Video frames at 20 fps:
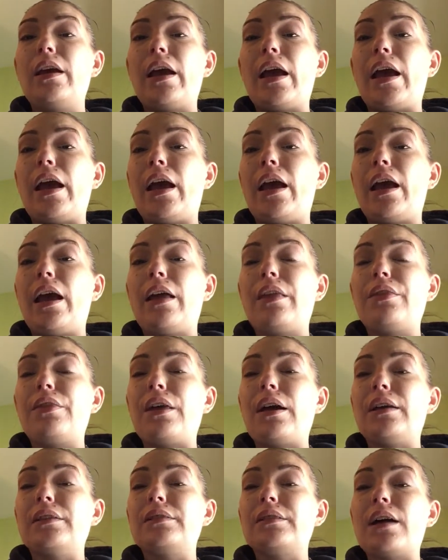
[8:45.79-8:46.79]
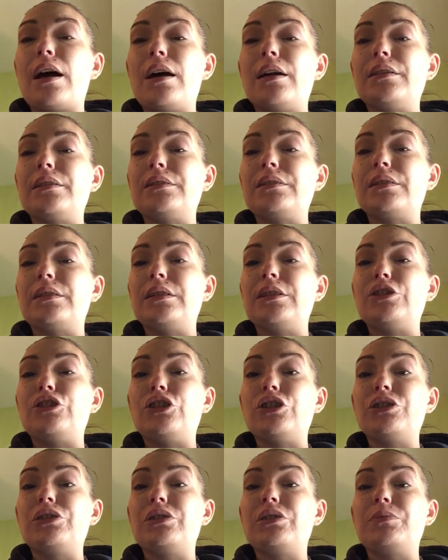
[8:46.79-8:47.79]
And that's honestly
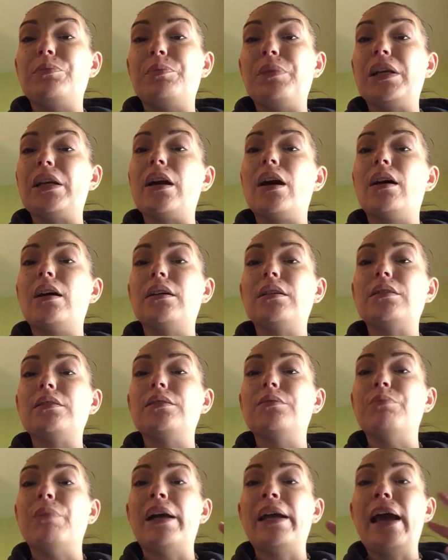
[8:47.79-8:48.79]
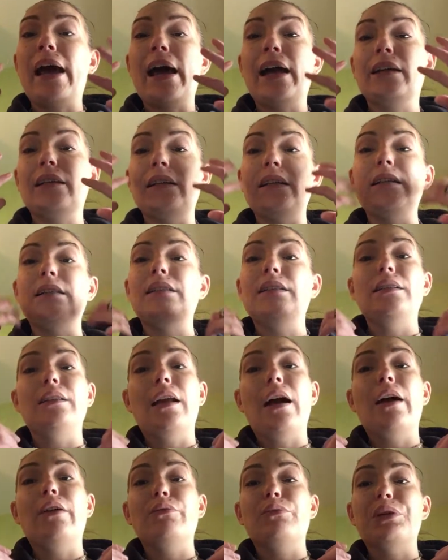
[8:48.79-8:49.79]
just because my acne did
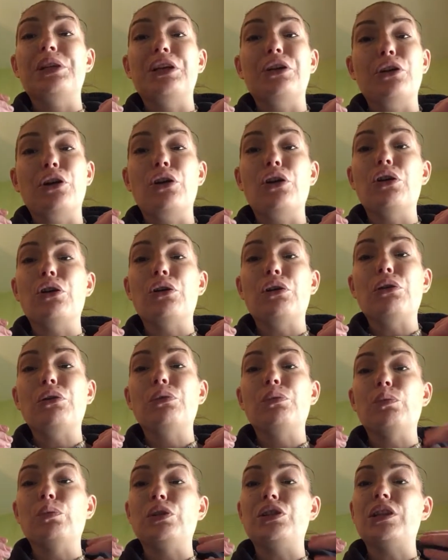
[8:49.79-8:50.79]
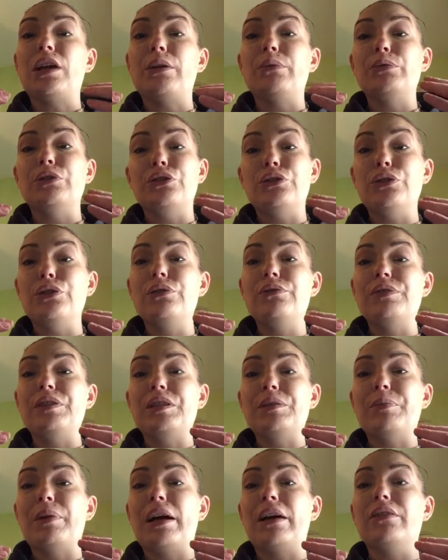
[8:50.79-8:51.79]
not reoccur, which I was
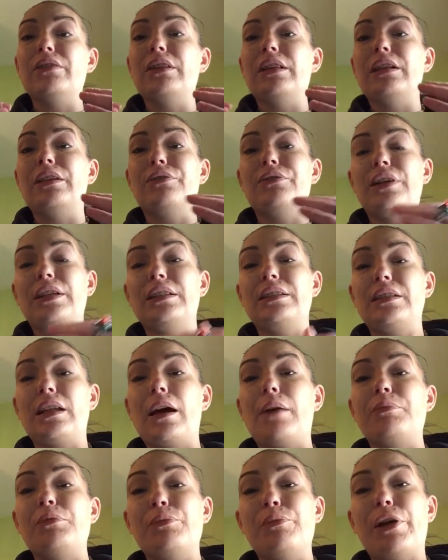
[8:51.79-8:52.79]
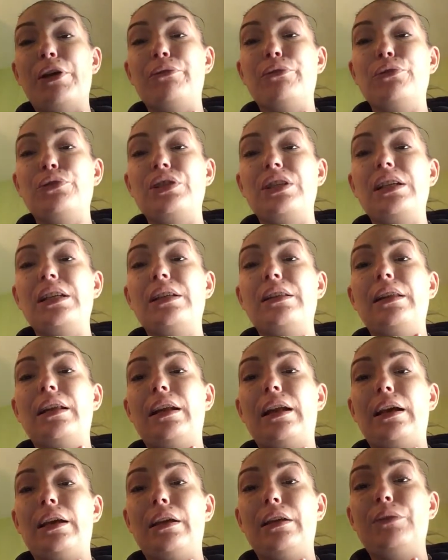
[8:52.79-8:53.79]
nervous about, that if I stopped my routine
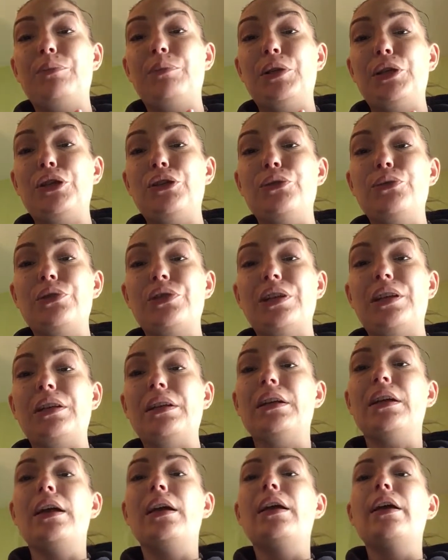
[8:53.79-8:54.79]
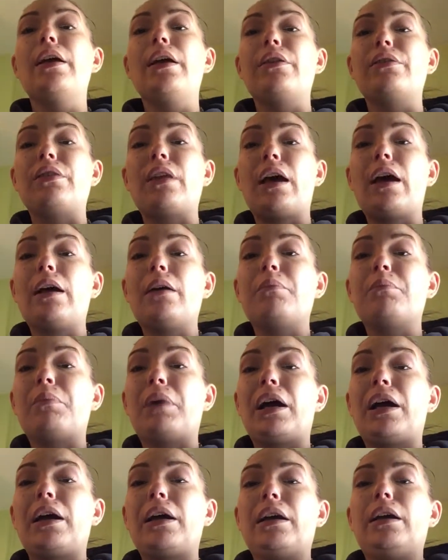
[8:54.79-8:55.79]
that I had been using, that
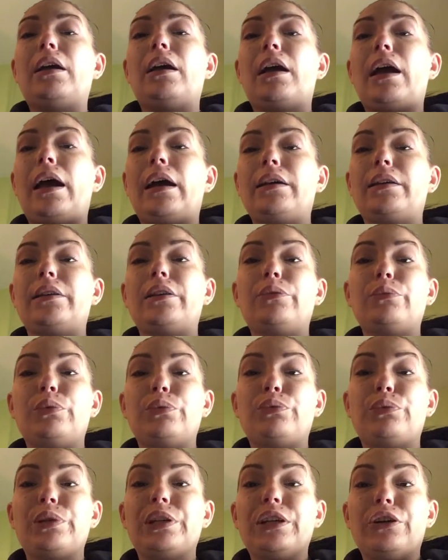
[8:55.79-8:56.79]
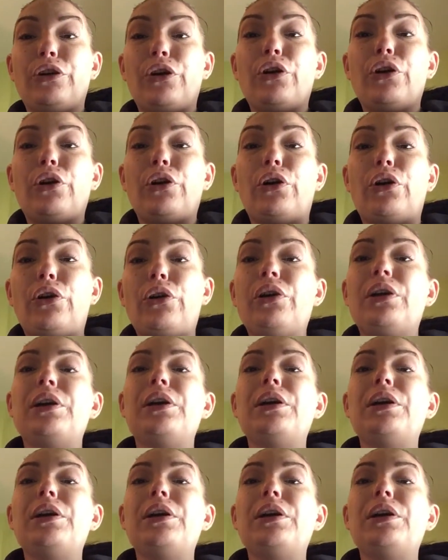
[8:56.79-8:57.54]
my acne would reoccur.